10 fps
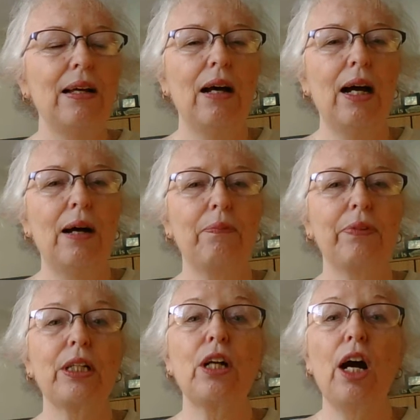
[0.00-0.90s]

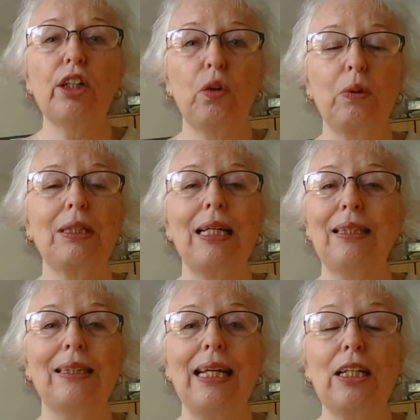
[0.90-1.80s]
the doctor would think
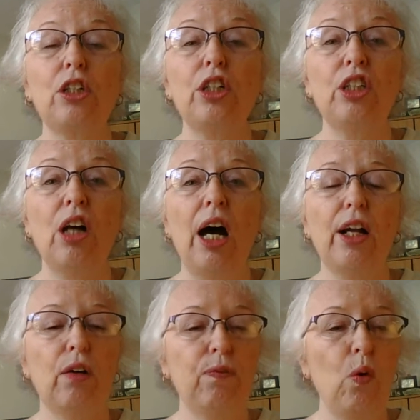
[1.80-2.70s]
that they could
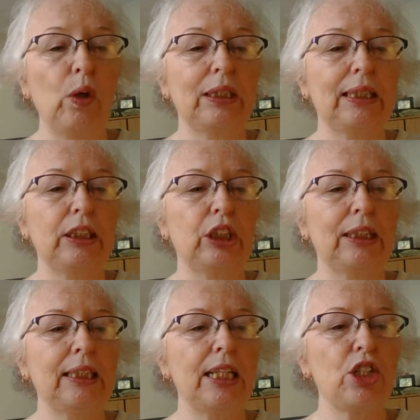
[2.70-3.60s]
not afford such and
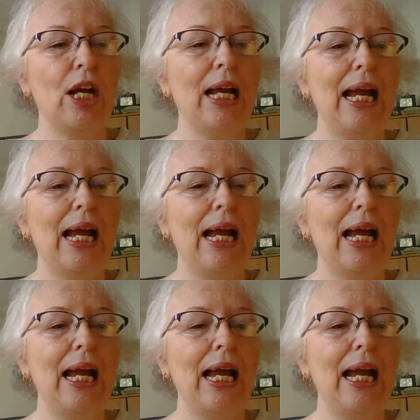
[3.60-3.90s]
such,